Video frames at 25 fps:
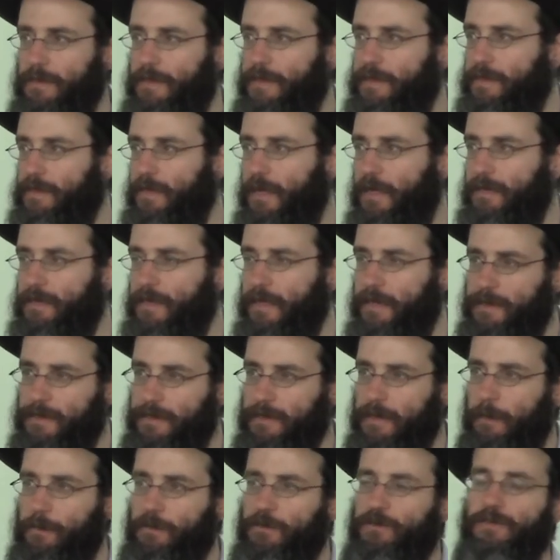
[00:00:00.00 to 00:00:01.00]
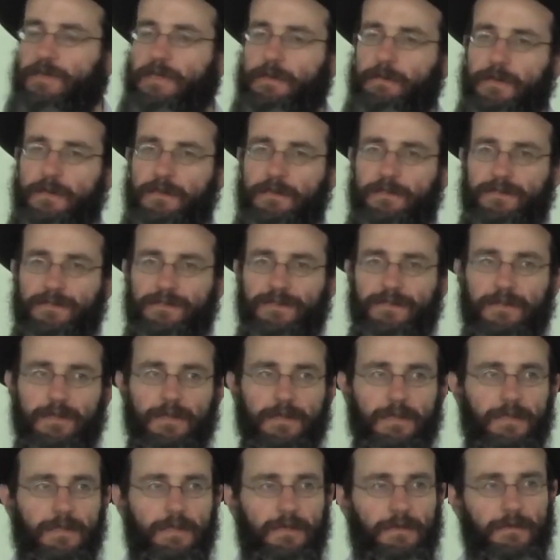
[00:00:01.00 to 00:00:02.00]
Let's stop dreaming of
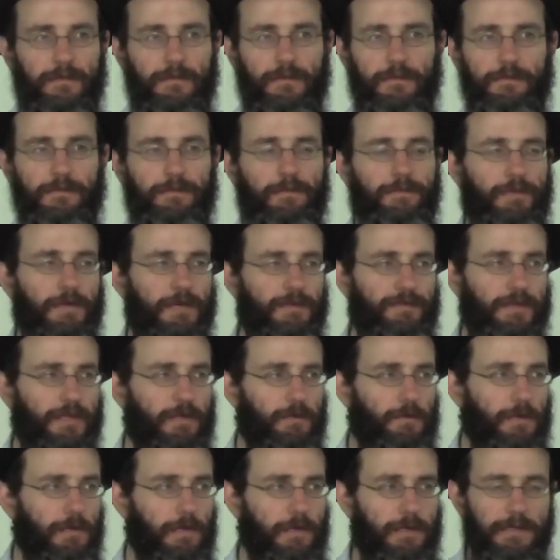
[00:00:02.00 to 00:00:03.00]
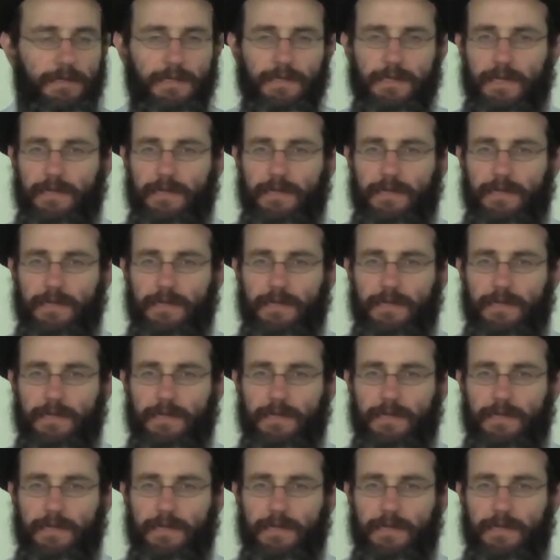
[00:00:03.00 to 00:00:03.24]
perfect worlds.